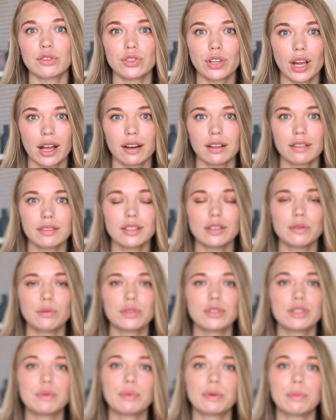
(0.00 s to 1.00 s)
channels you
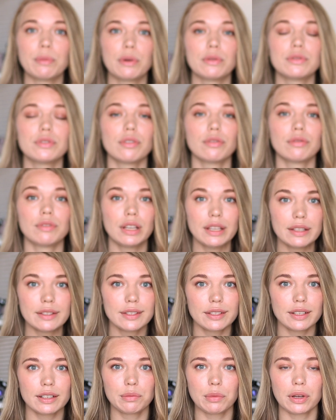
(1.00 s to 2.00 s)
want to promote on
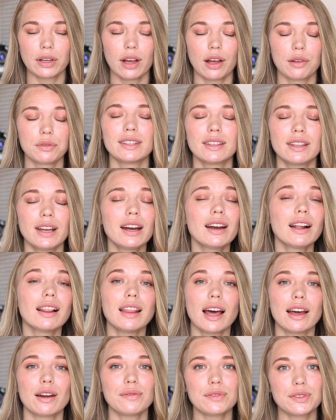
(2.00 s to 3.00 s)
Instagram accounts? There are a
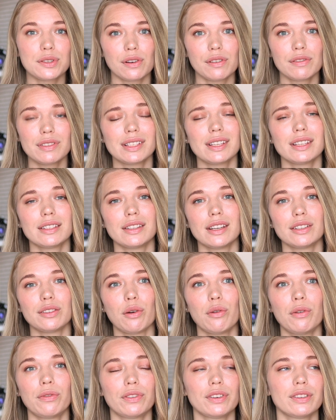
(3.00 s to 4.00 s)
lot of services that
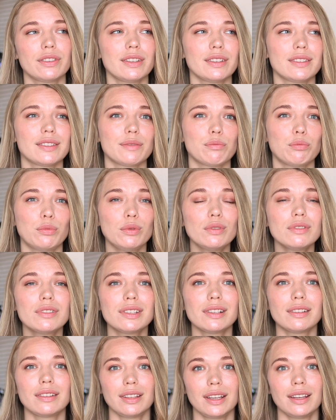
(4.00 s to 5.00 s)
offer this
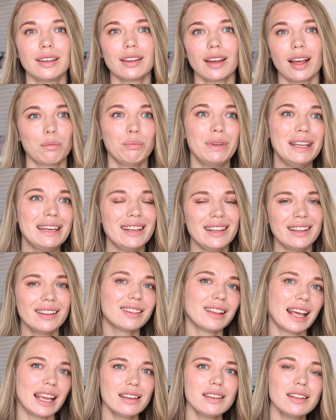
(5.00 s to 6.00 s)
multi-link mini
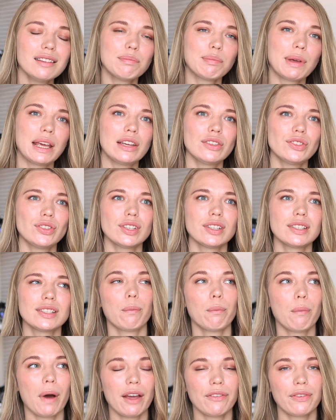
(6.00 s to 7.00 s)
landing
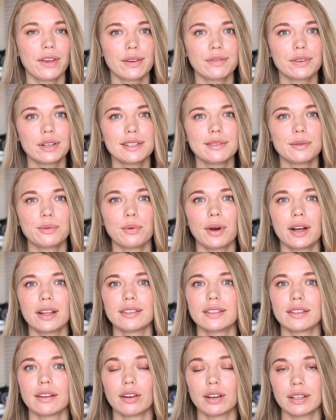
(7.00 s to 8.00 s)
pages. My favorite
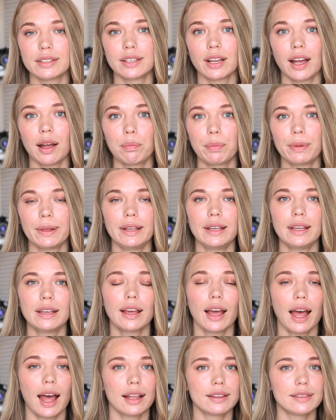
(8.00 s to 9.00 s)
ones are
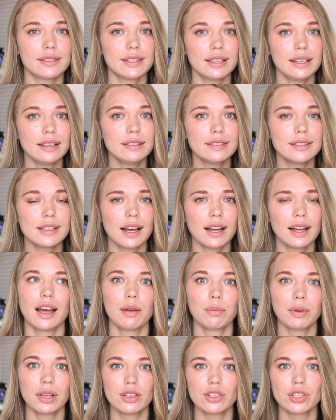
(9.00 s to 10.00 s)
TapLink and Tilda.
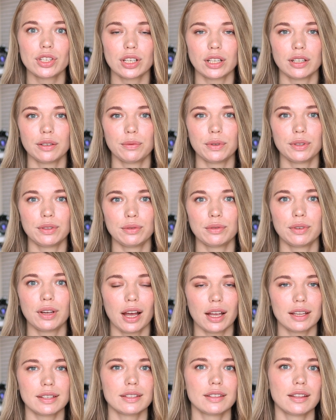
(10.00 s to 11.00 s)
I'm gonna share with you
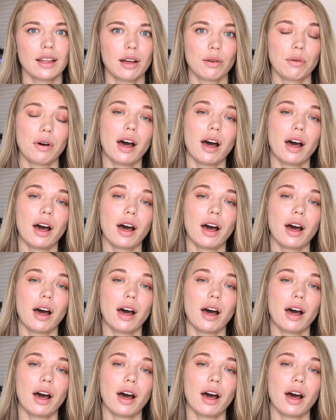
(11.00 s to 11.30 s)
guys now